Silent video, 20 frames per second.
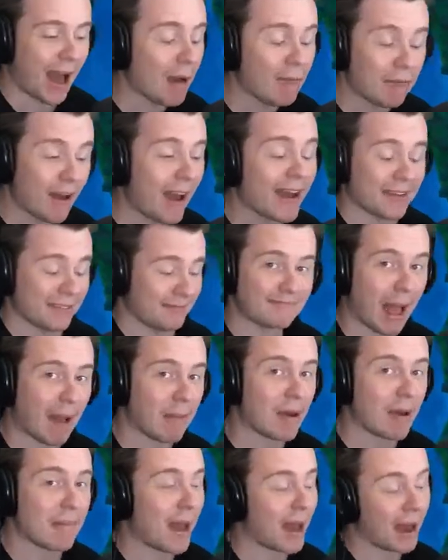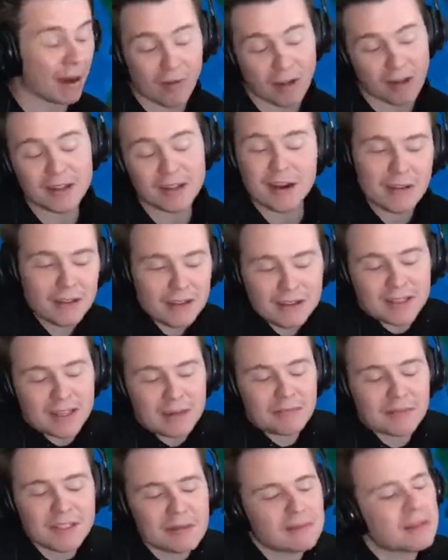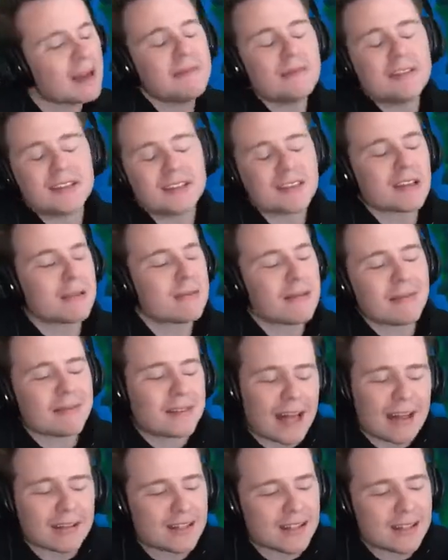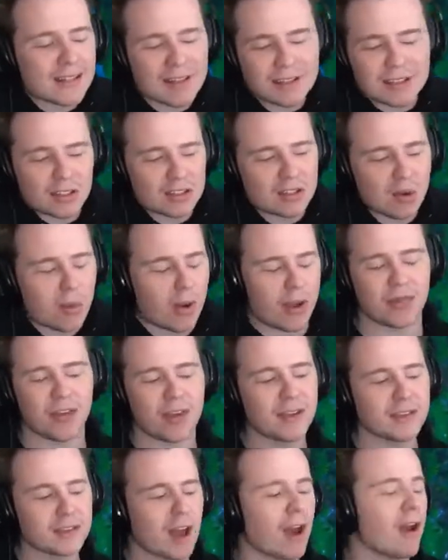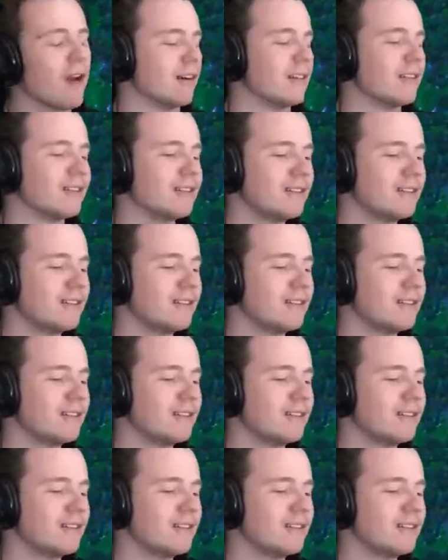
I'm fine. I'm not mad. I'm fine. You know, sometimes, sometimes that's that's just the way things go.